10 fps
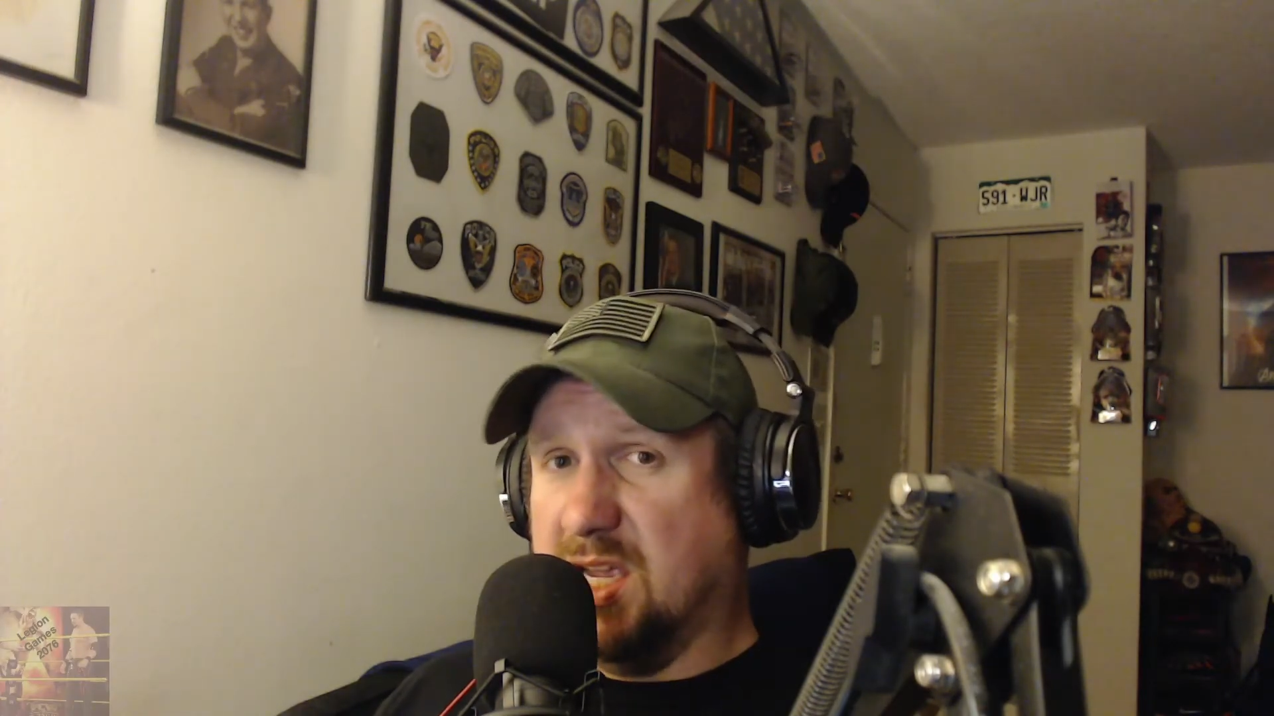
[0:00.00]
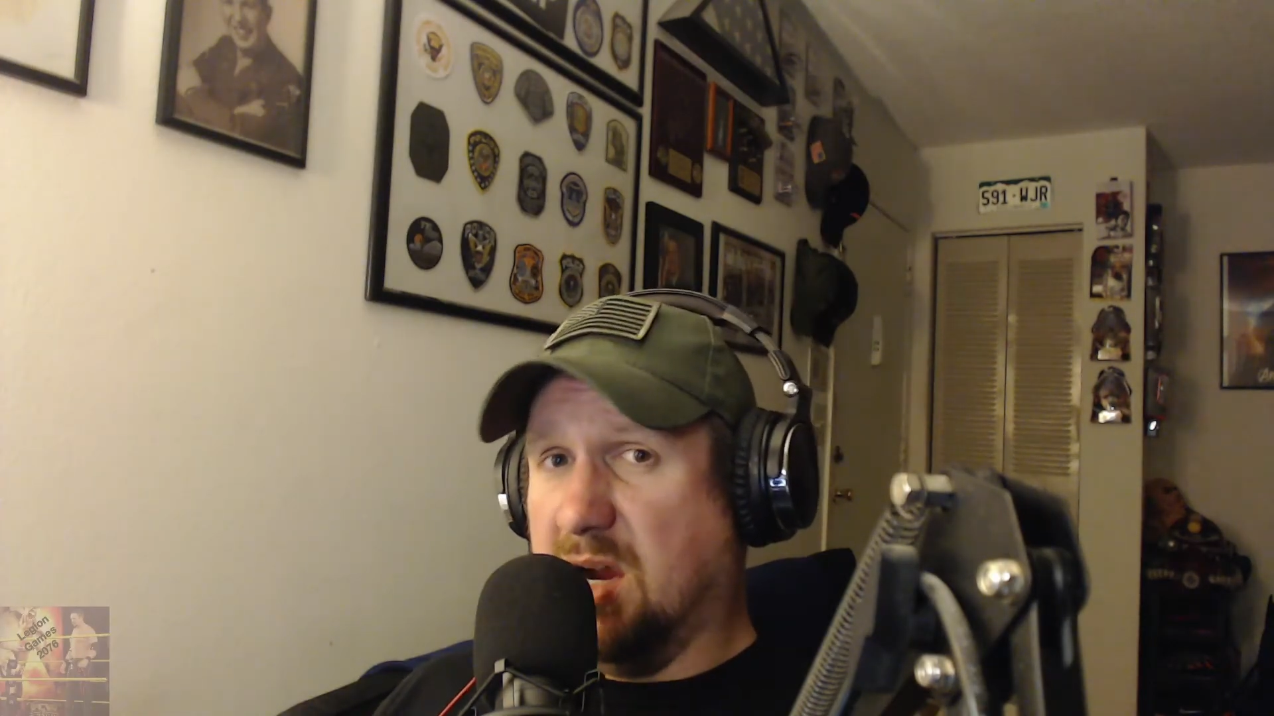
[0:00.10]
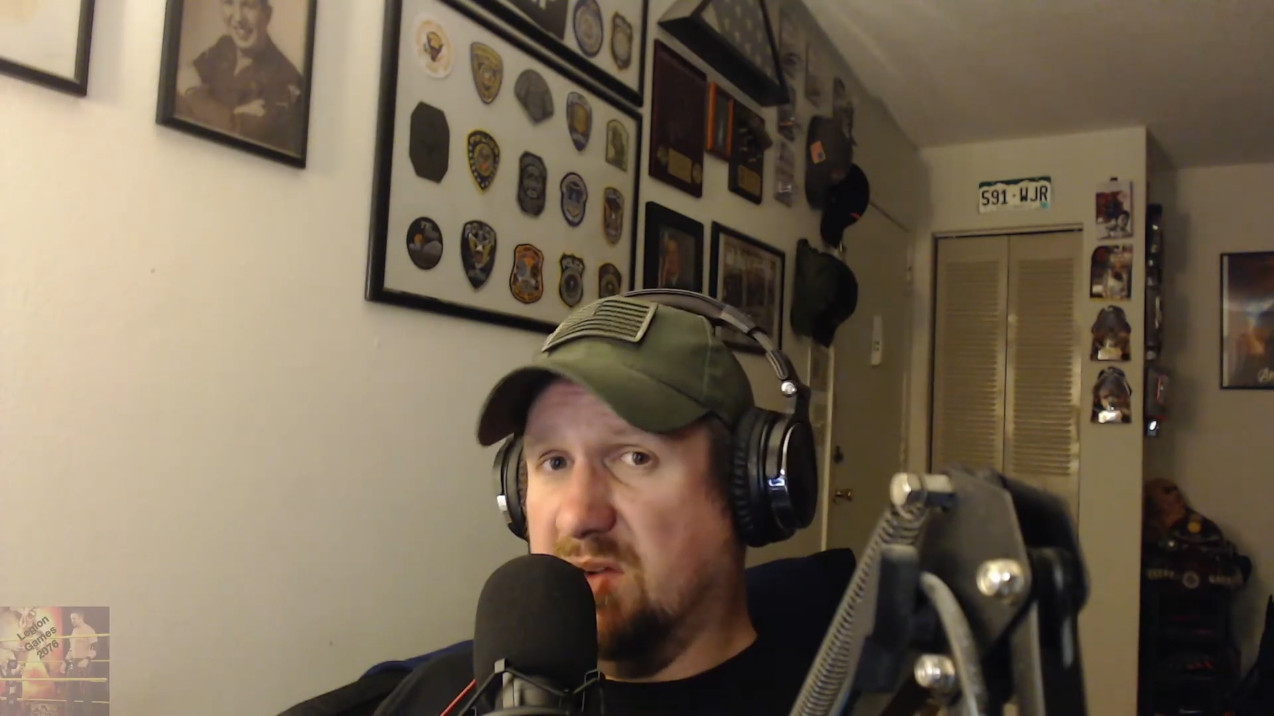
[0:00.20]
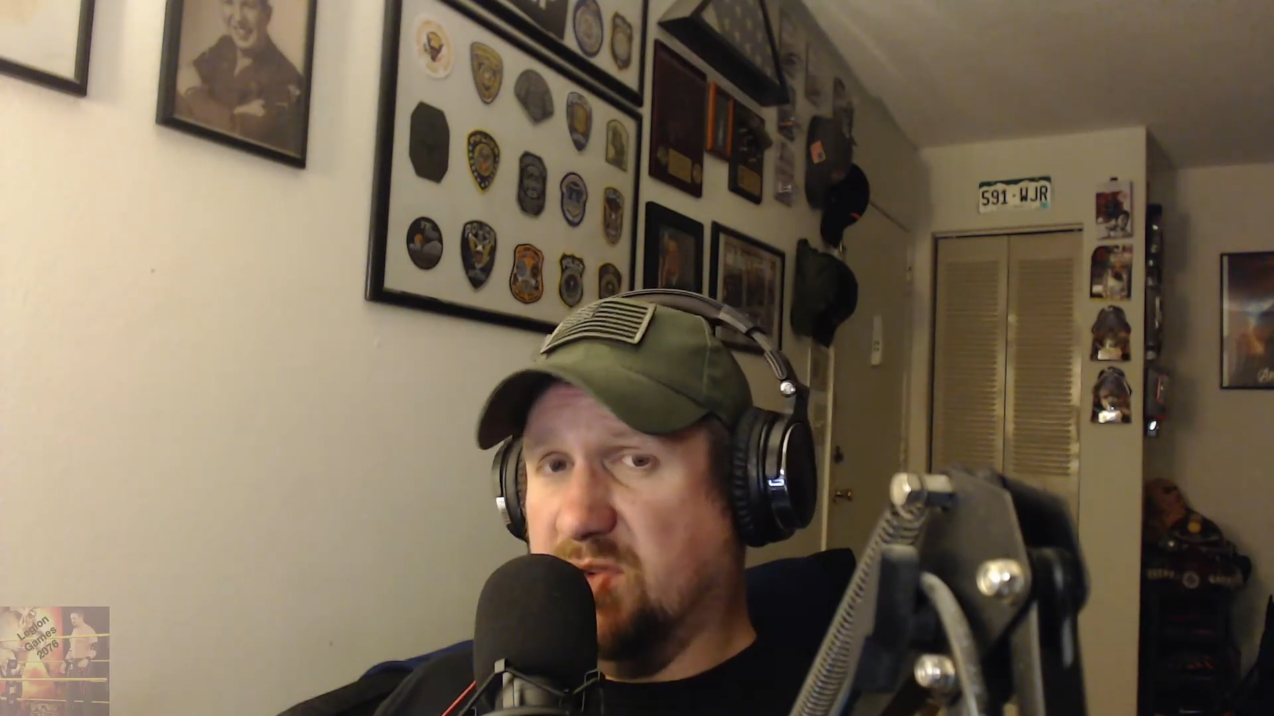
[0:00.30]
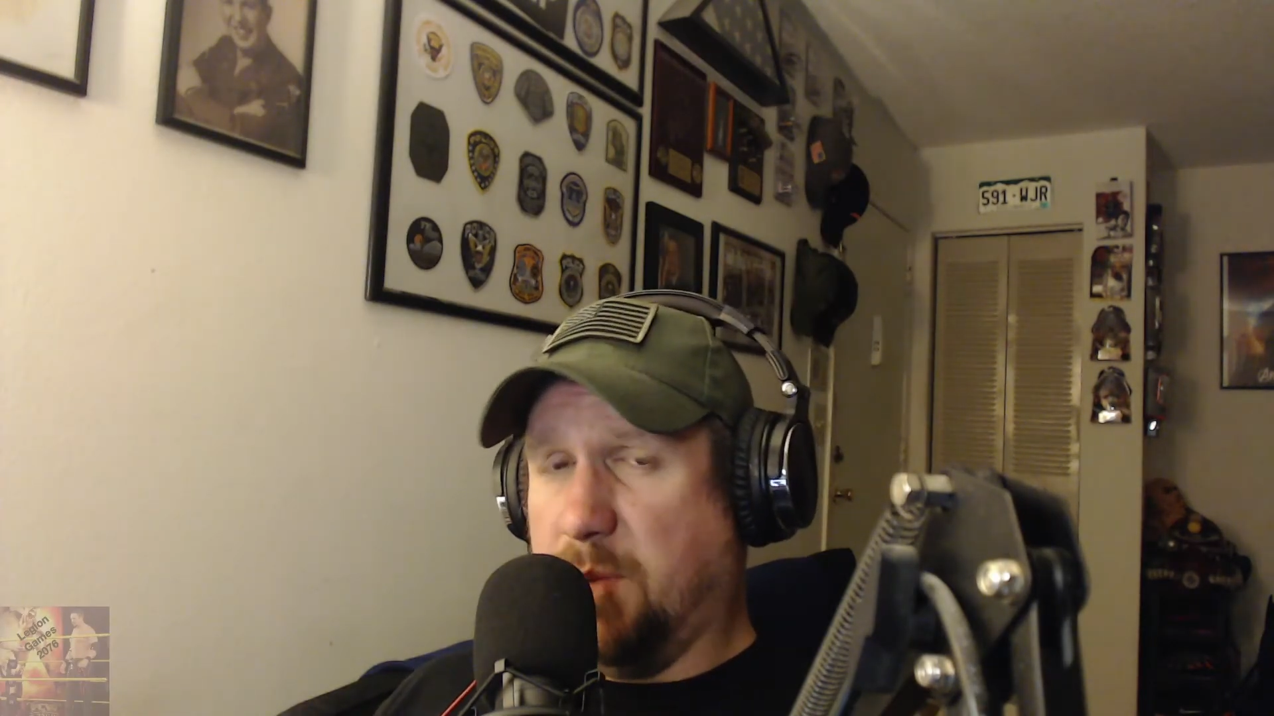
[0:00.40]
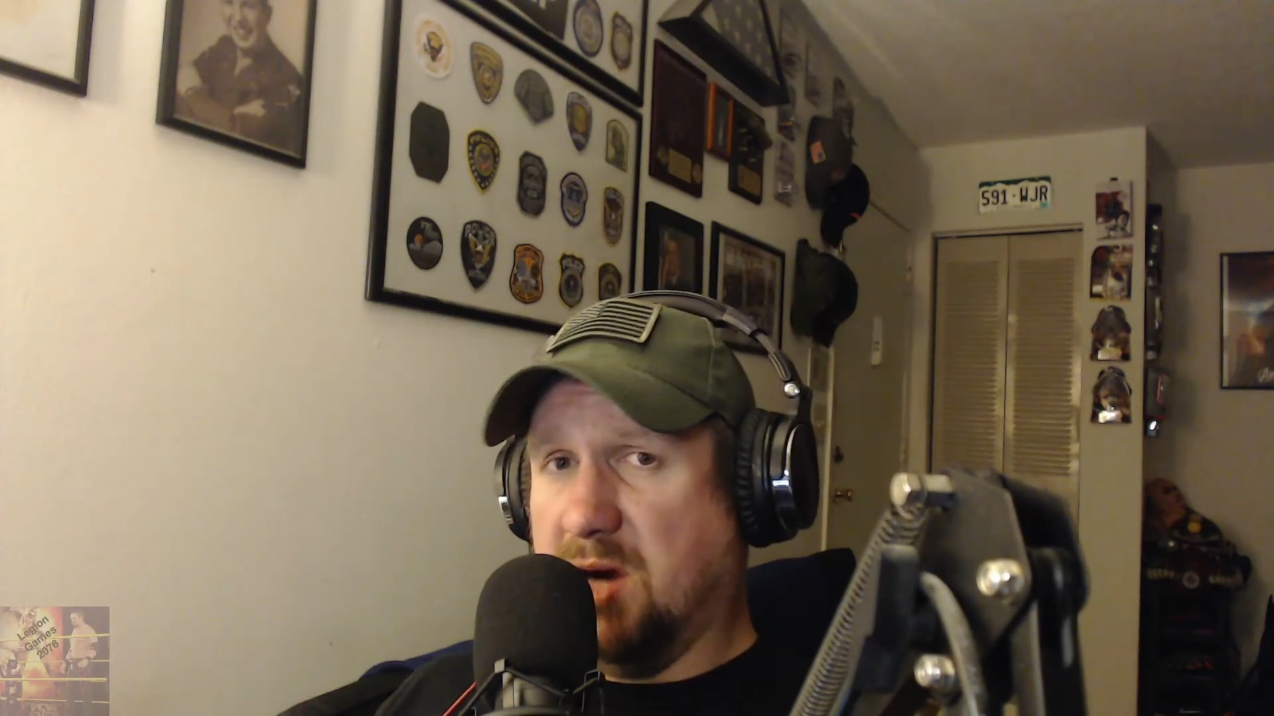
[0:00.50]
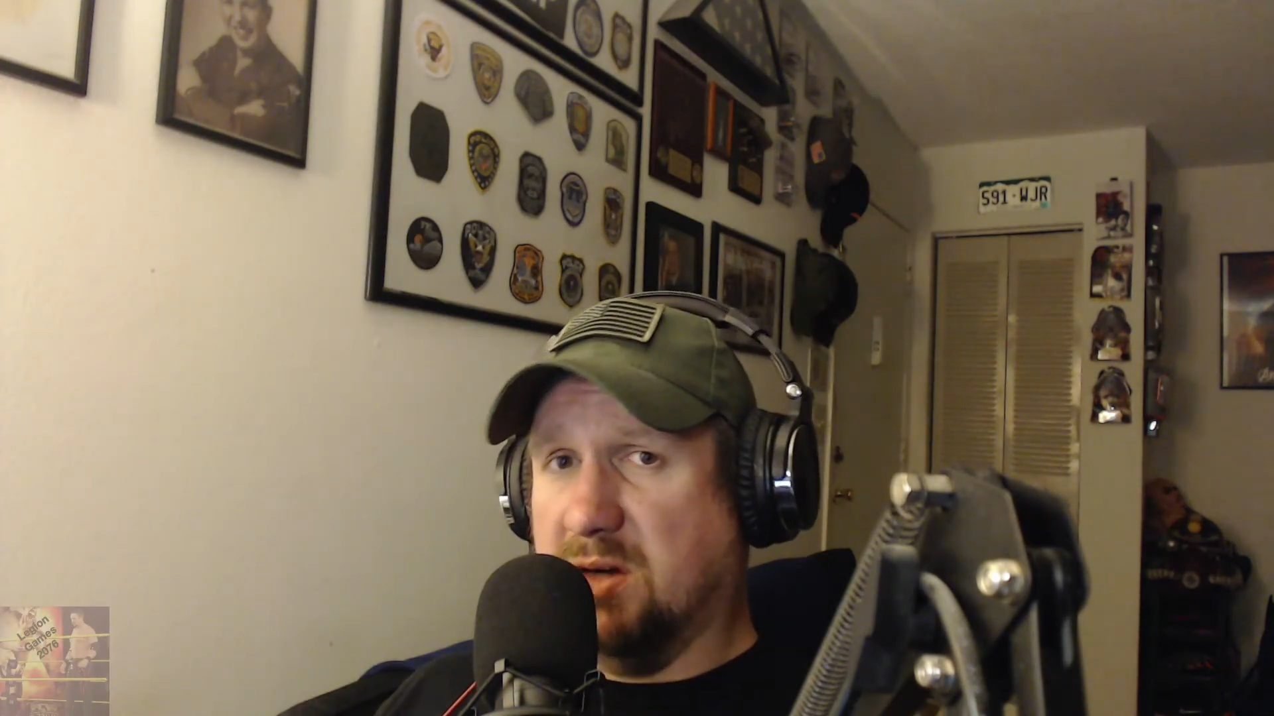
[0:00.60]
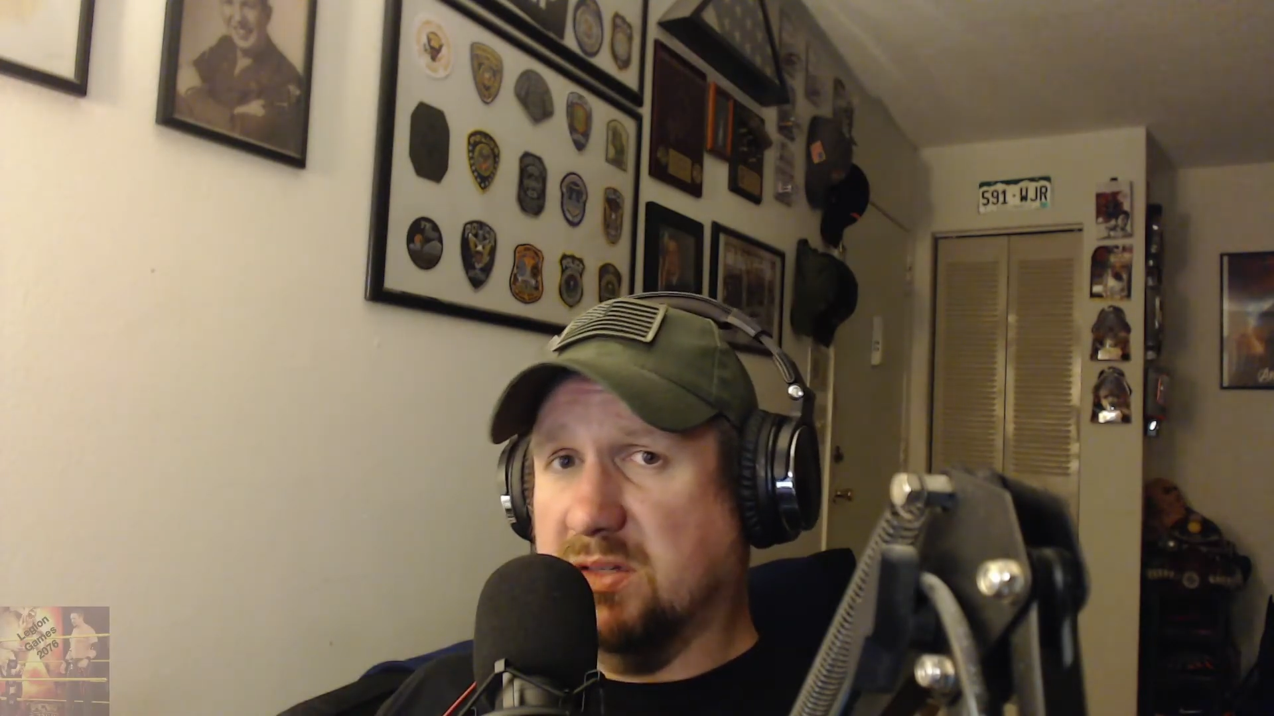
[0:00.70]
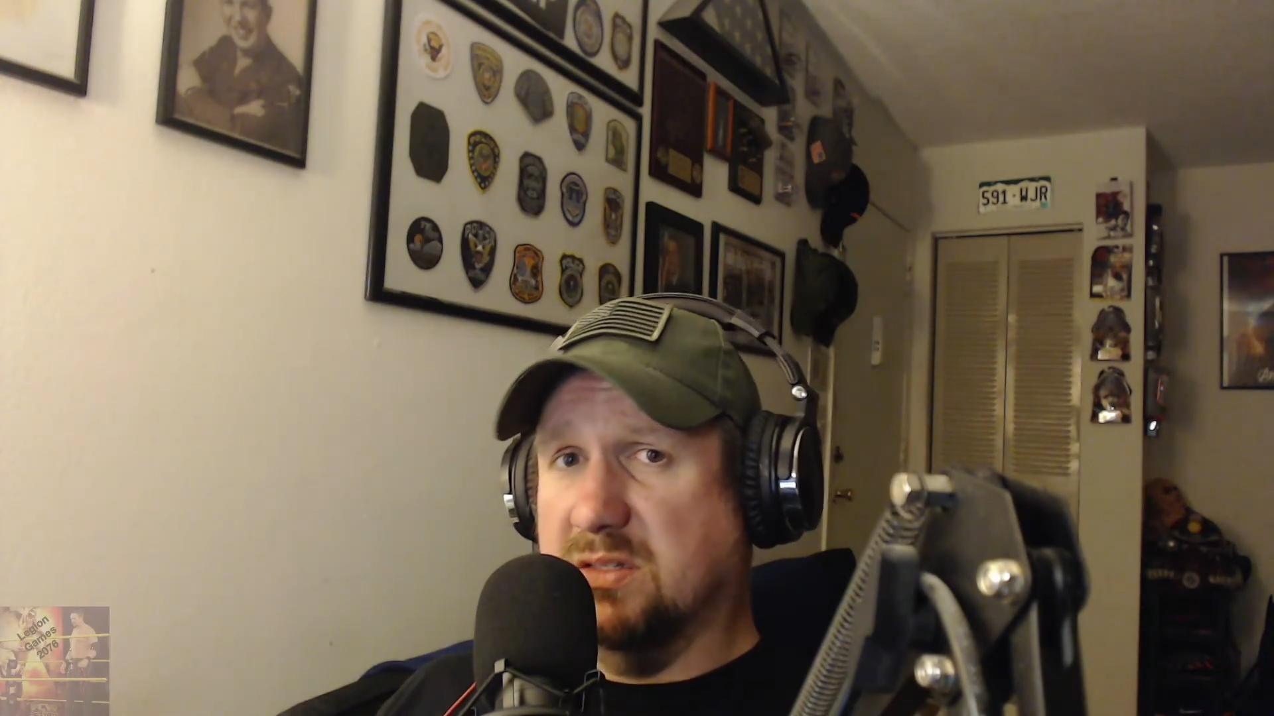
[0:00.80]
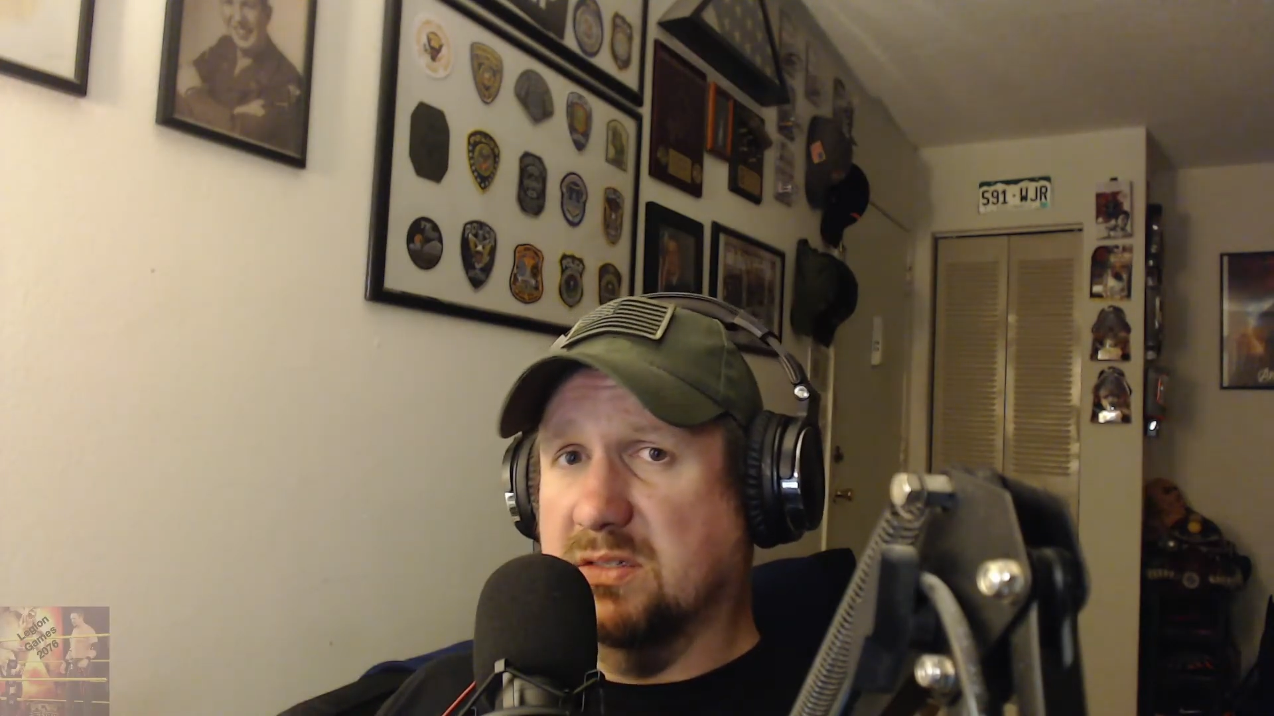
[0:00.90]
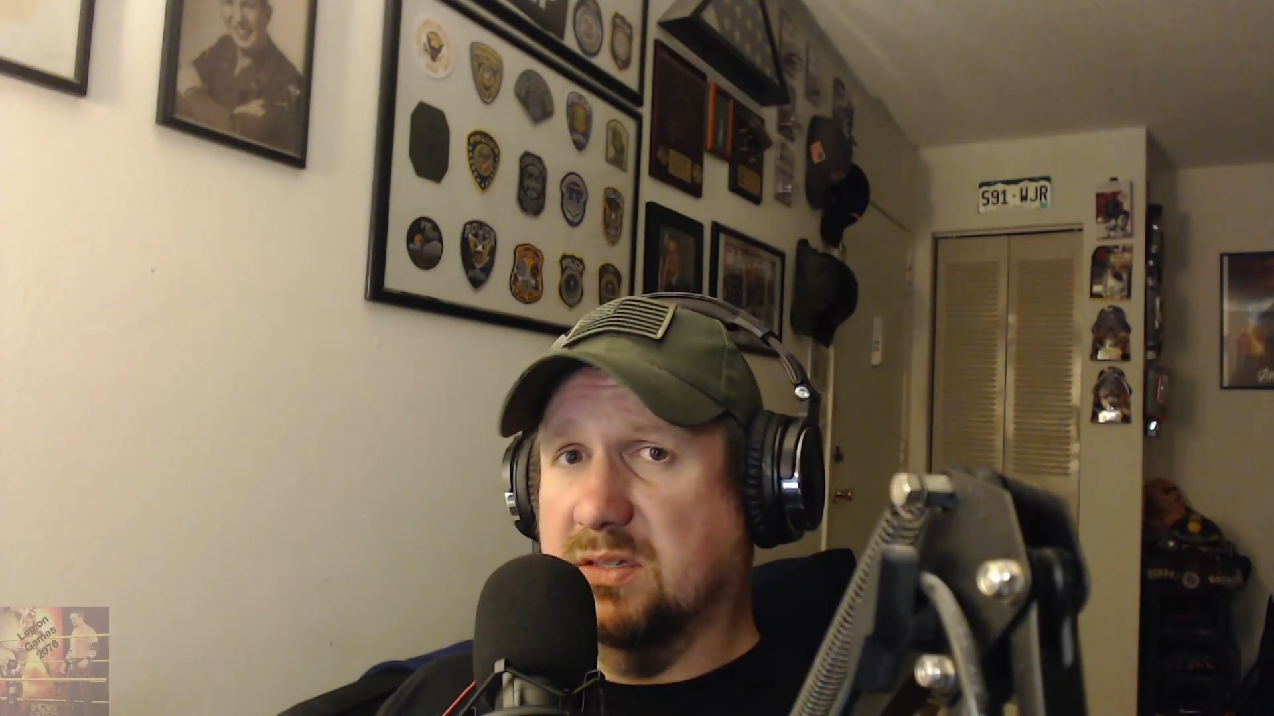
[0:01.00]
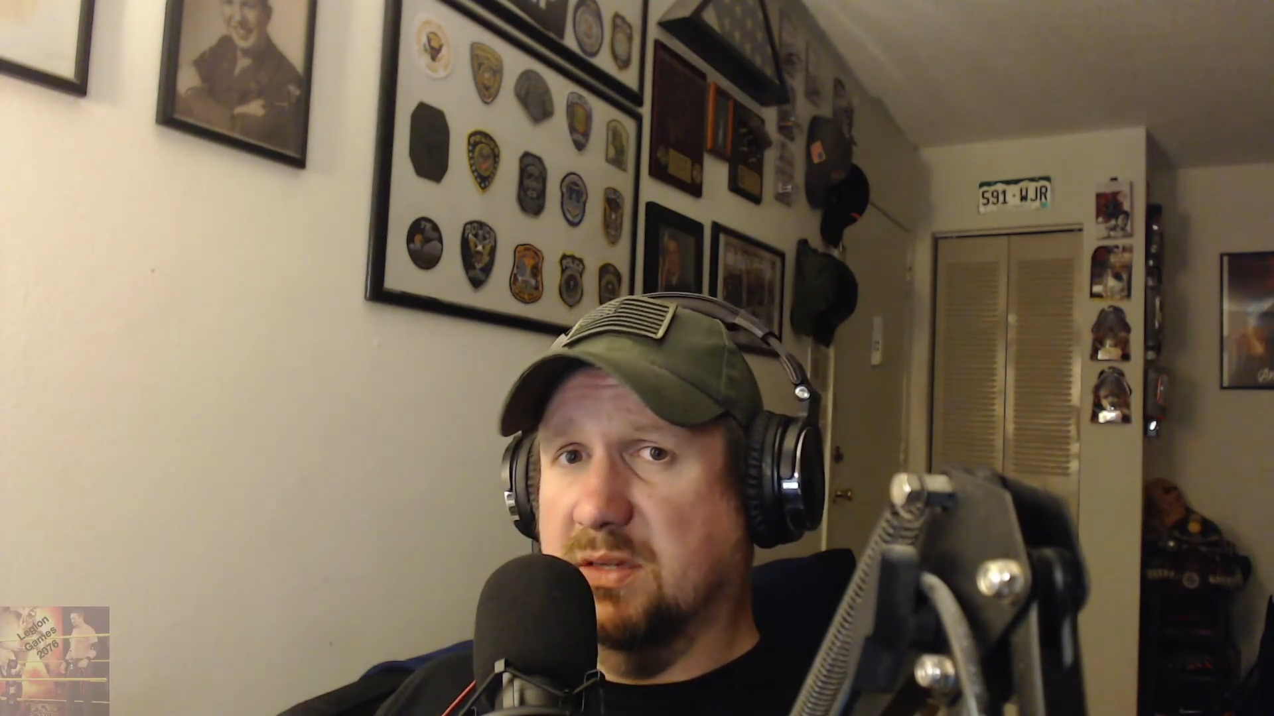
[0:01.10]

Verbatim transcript: care of your parents